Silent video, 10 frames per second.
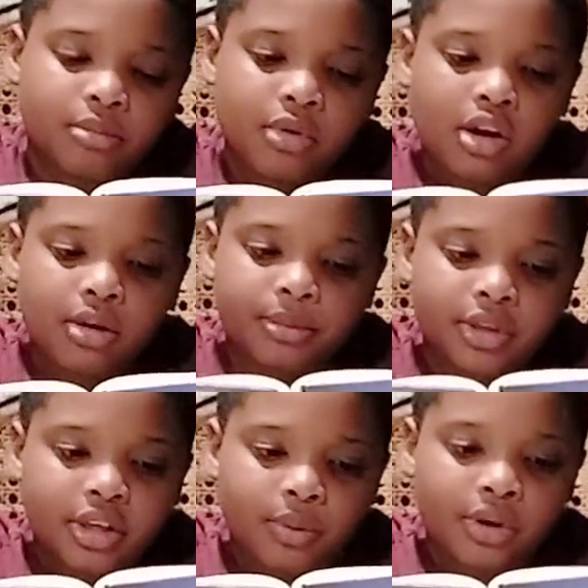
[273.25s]

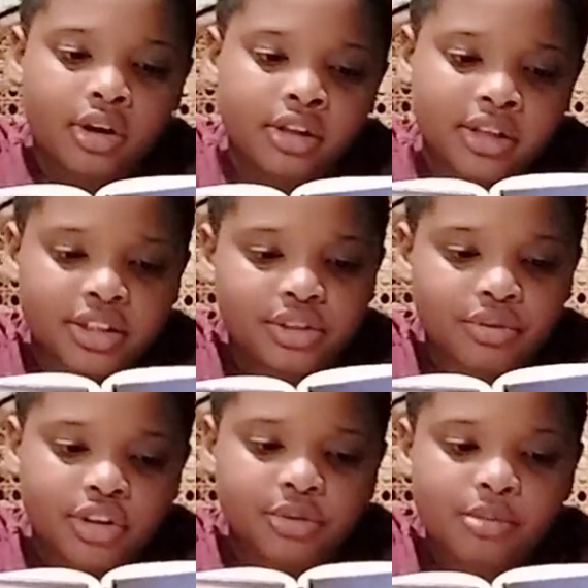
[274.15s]
"Mom," he went on,
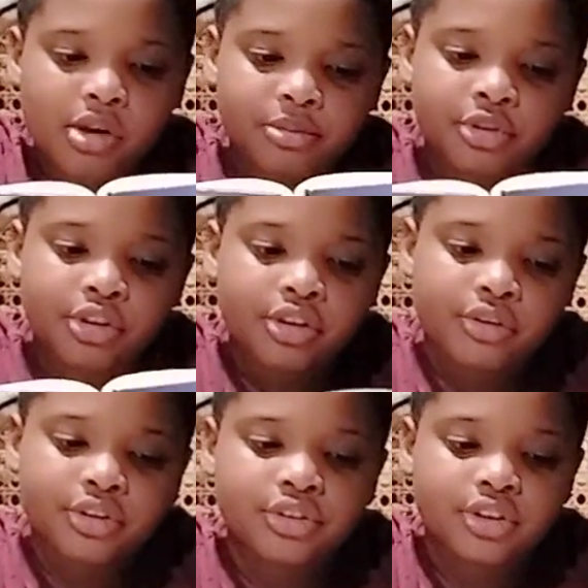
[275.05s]
answering his mom's early
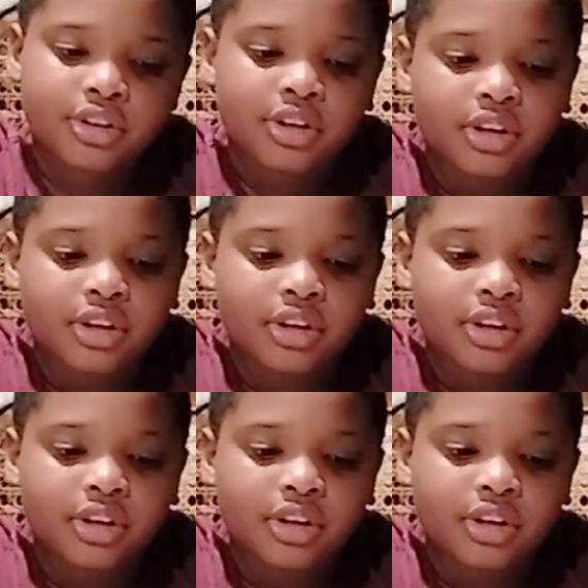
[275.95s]
question,